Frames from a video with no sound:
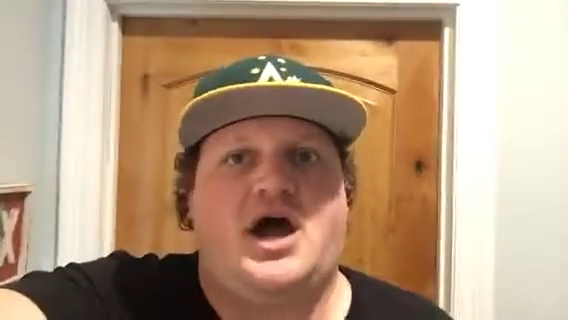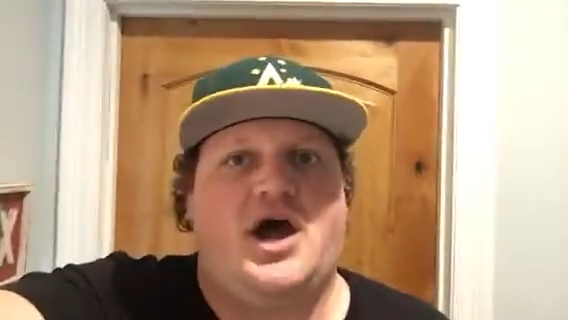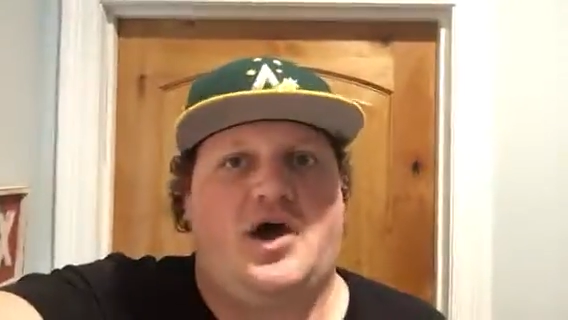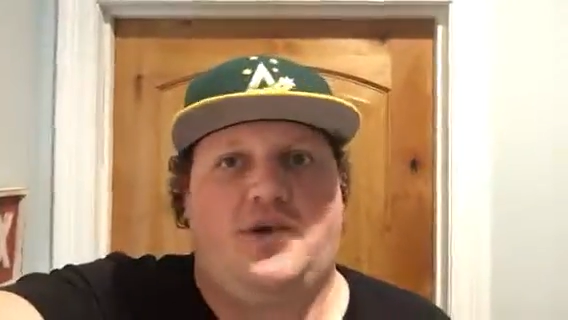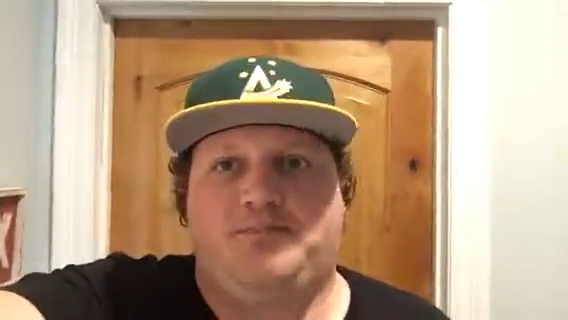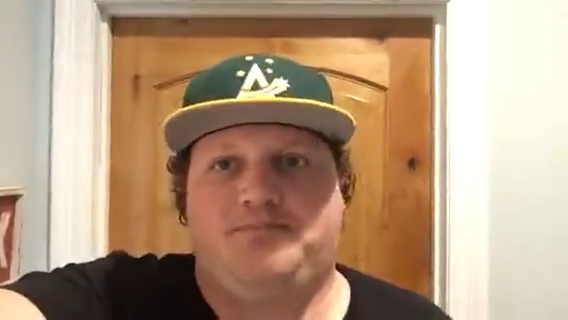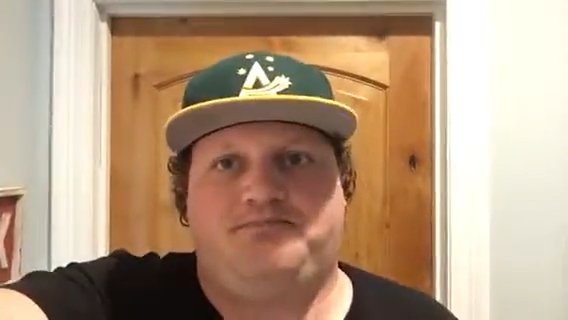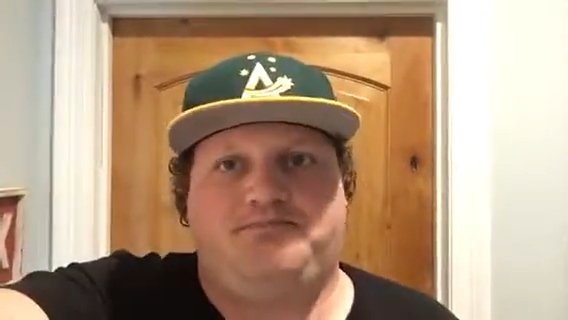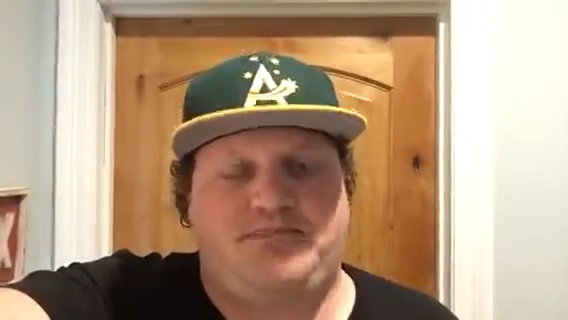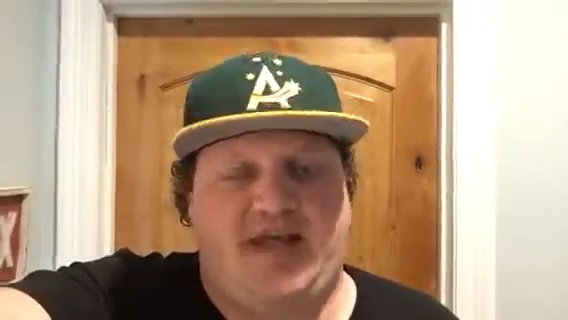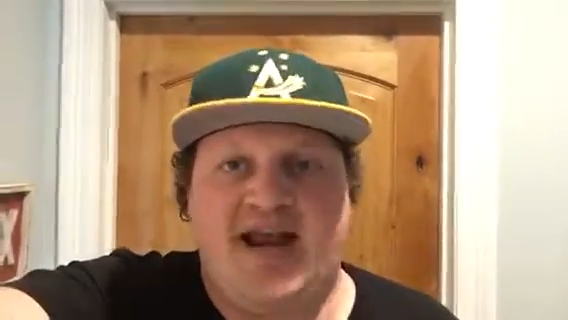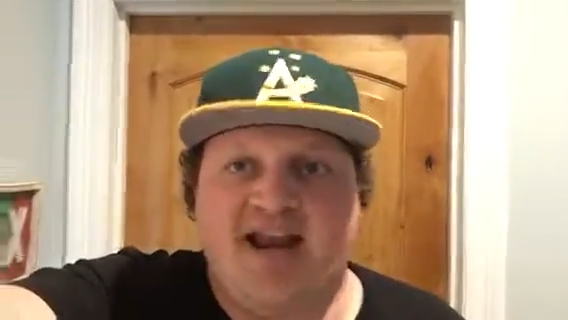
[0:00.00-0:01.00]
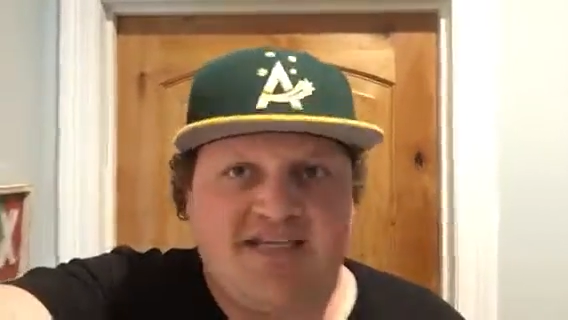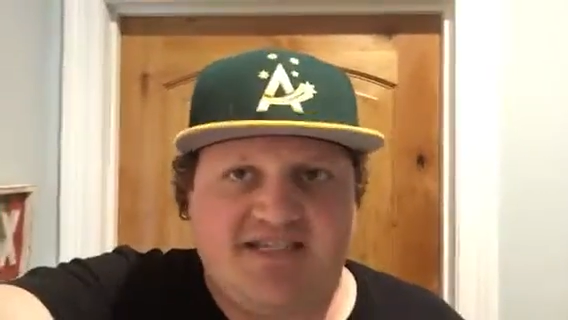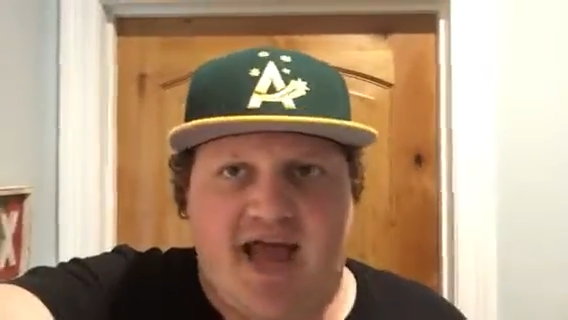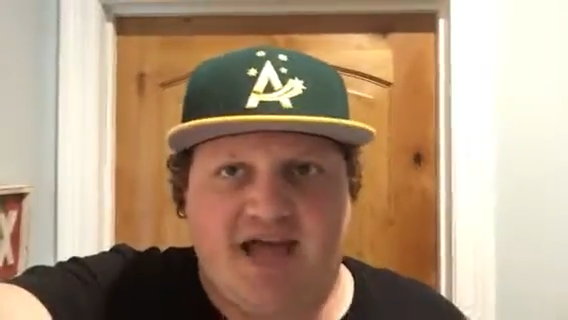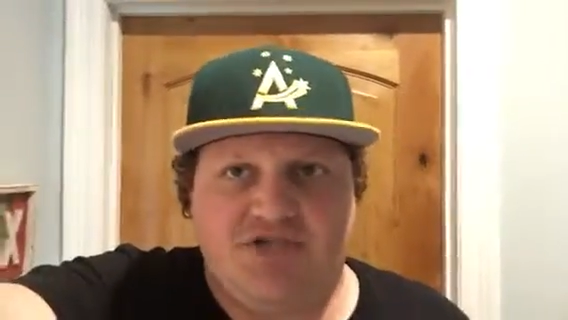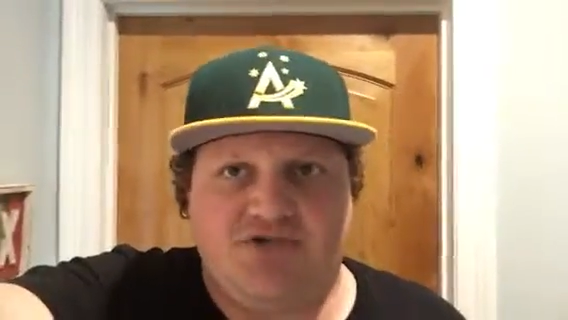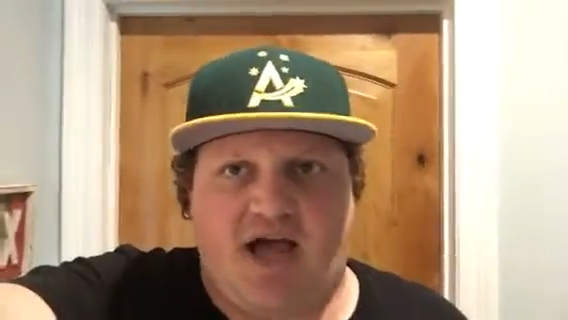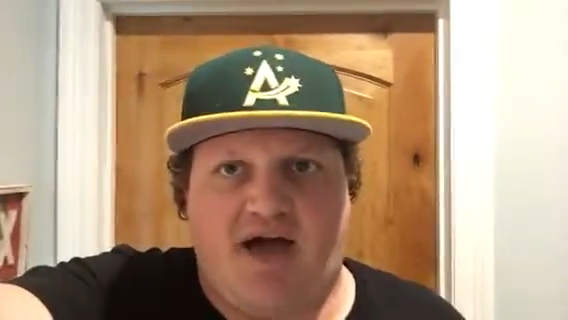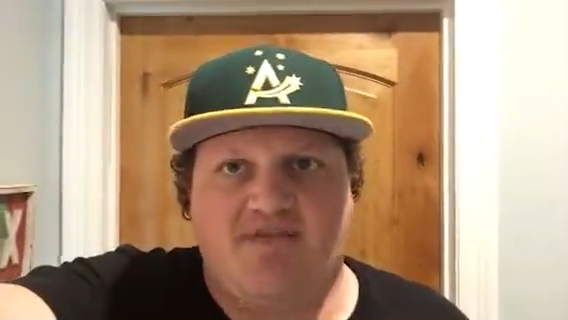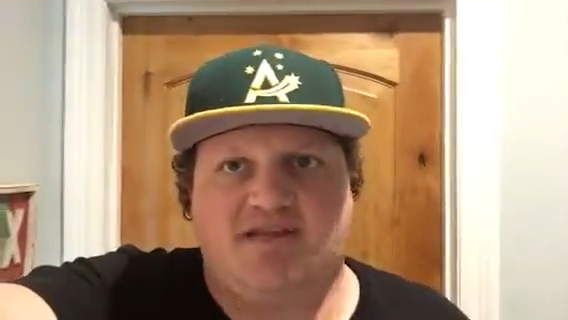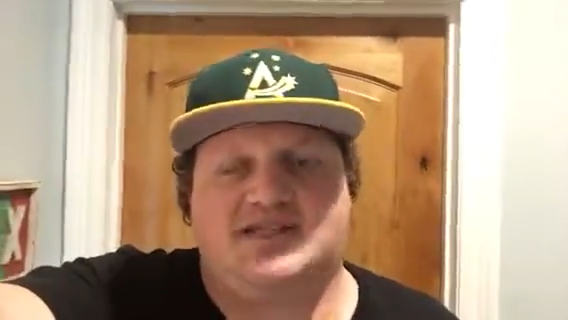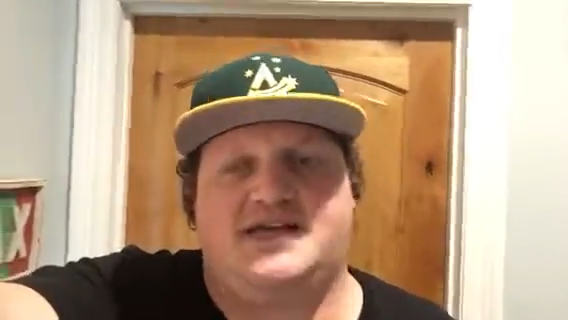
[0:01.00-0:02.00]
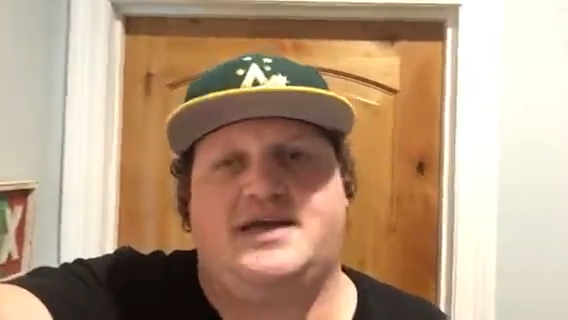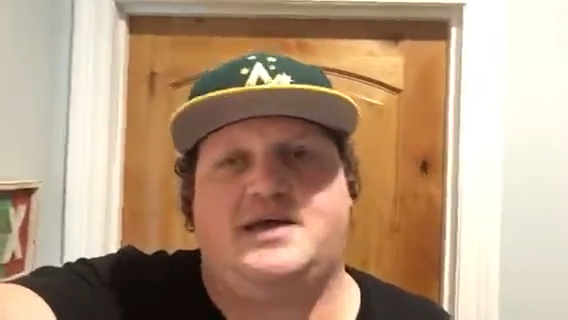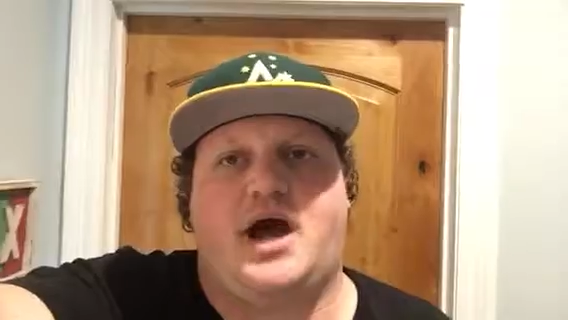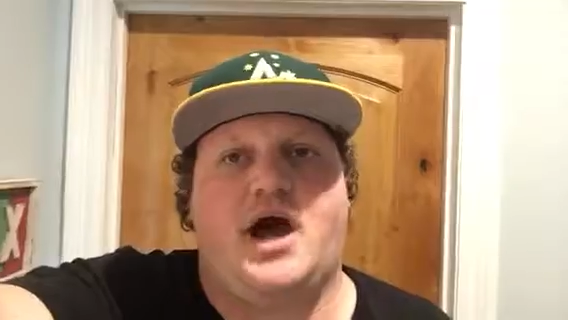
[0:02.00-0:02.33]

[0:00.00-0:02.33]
um, any statues, obviously.